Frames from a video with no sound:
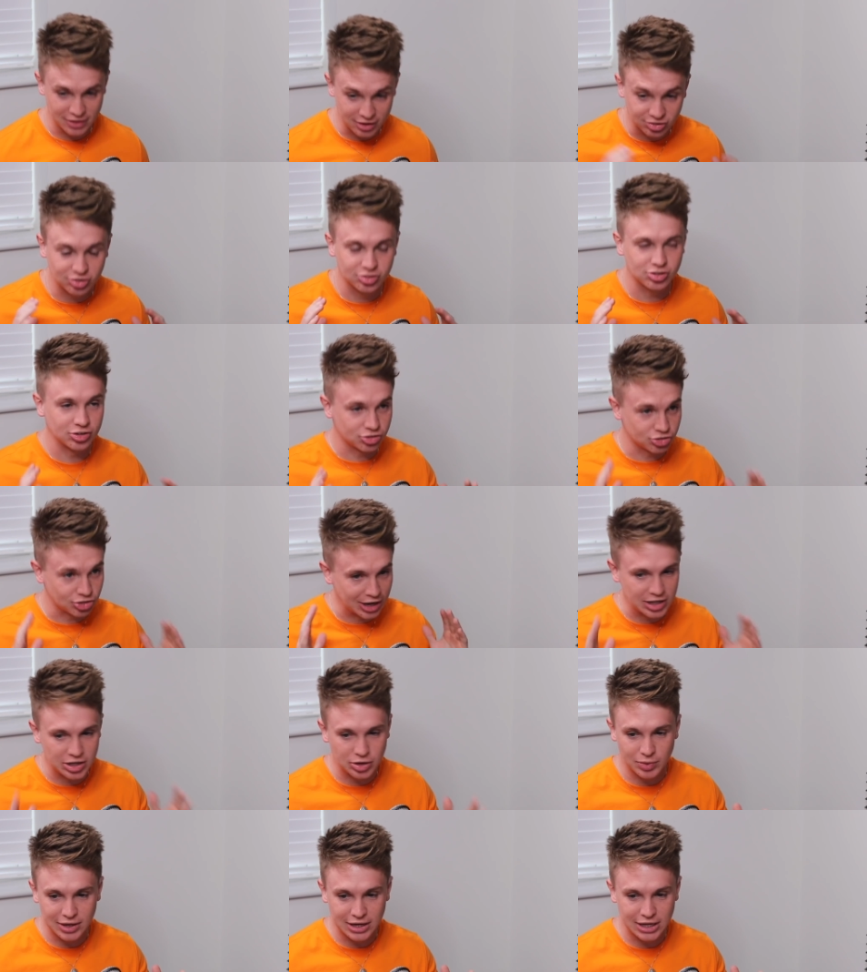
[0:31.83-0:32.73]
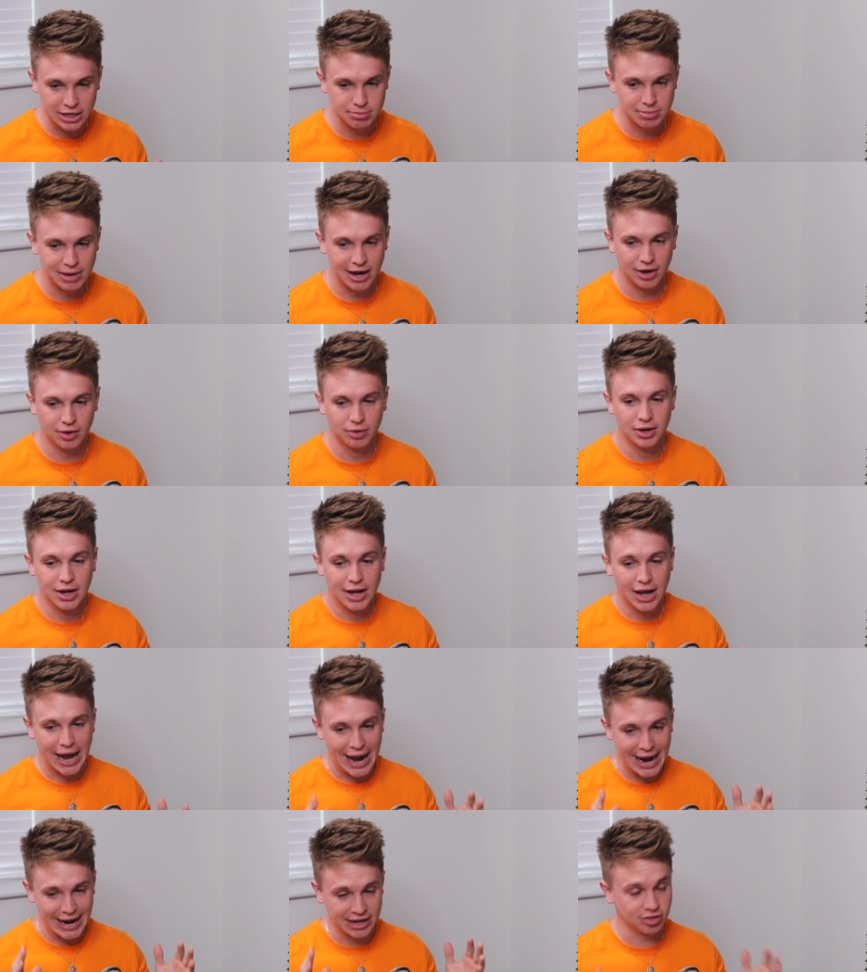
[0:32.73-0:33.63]
This is a genuine email
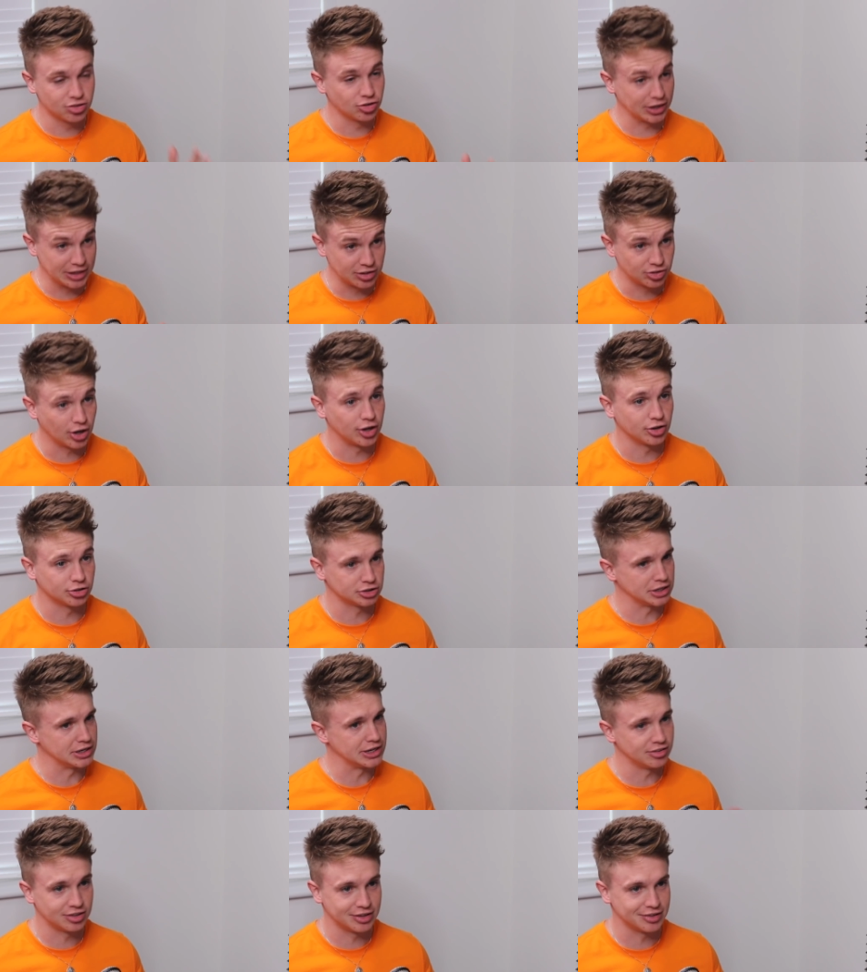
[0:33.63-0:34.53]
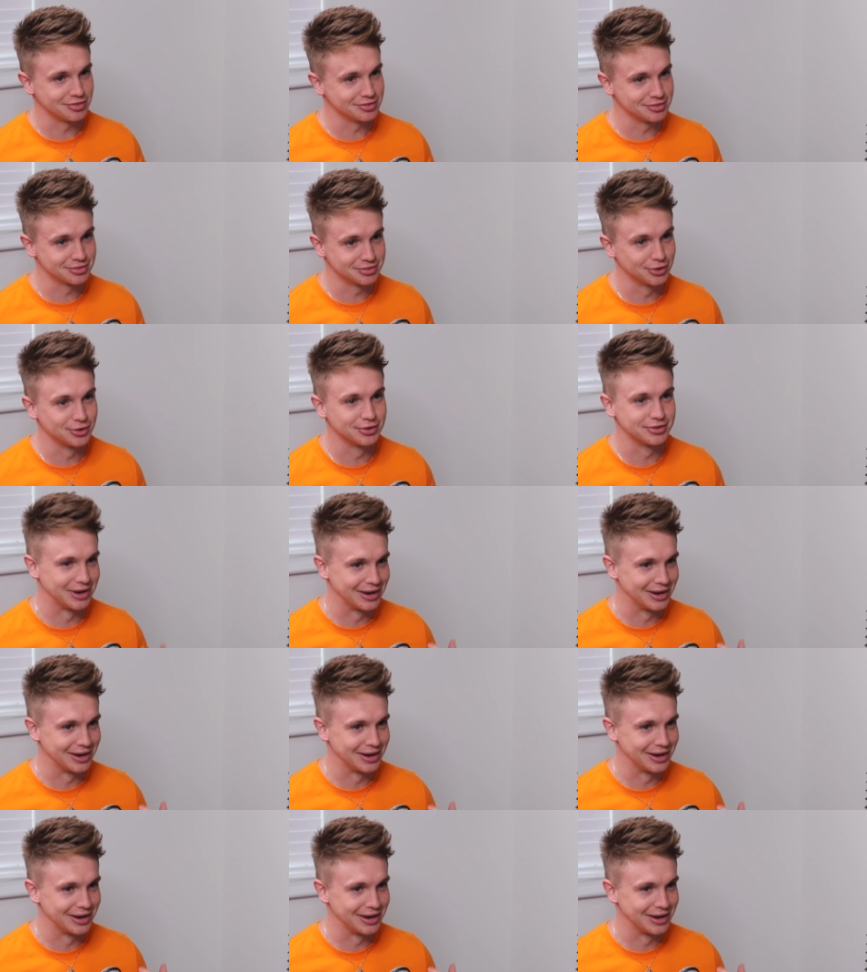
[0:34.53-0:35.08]
and he's he's asking, is it sort